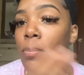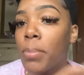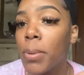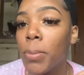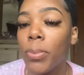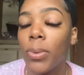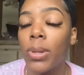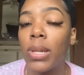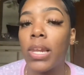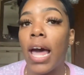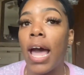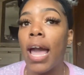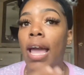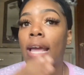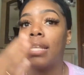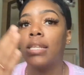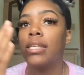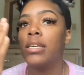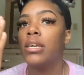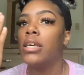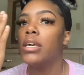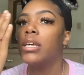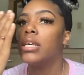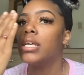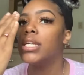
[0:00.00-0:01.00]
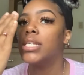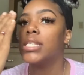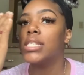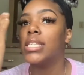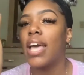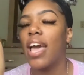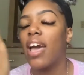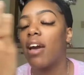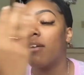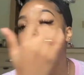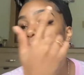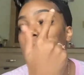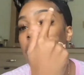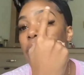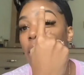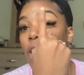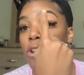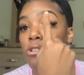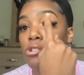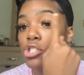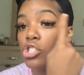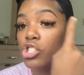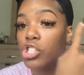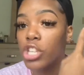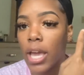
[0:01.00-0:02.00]
like to have a lighter
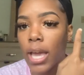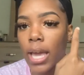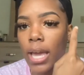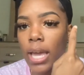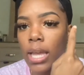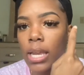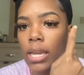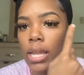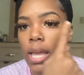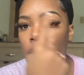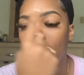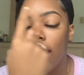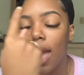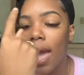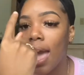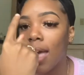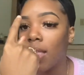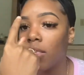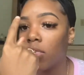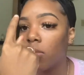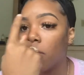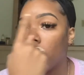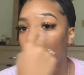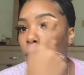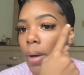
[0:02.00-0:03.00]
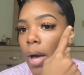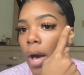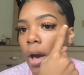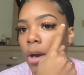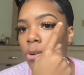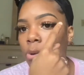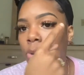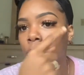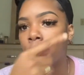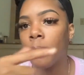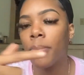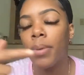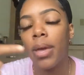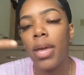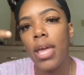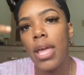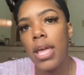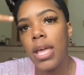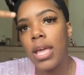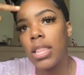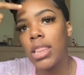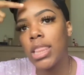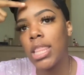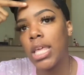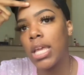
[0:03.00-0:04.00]
shade at the bottom
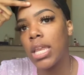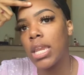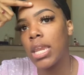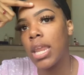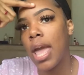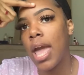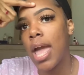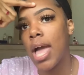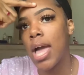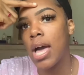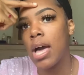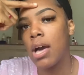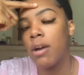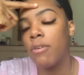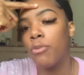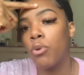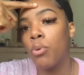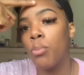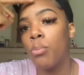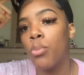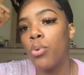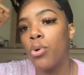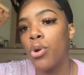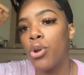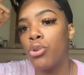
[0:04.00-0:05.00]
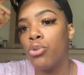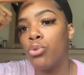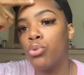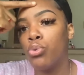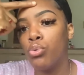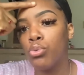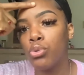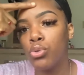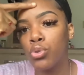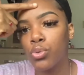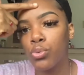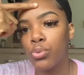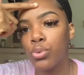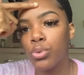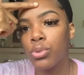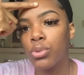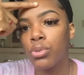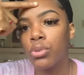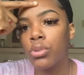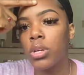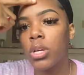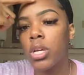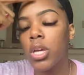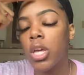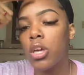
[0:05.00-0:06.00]
and then have a more
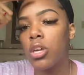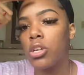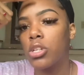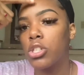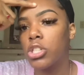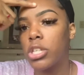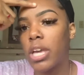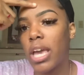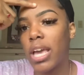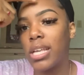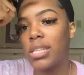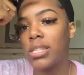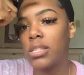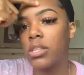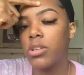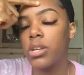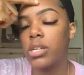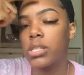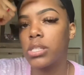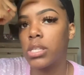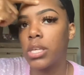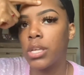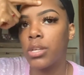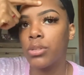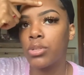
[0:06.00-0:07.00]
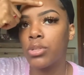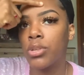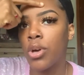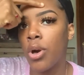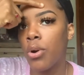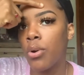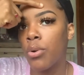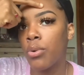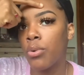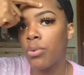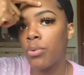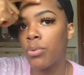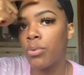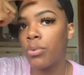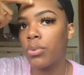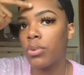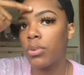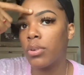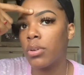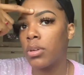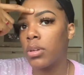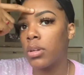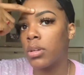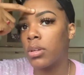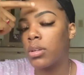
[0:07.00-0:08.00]
neutral shade to their skin tone,
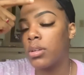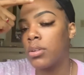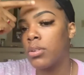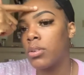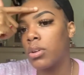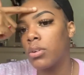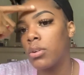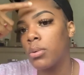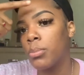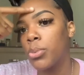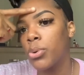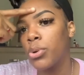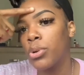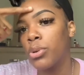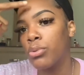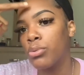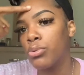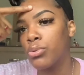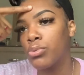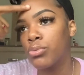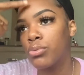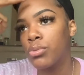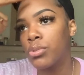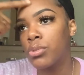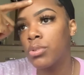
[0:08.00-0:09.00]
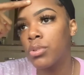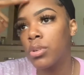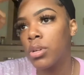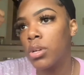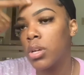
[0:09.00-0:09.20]
you know, a more neutral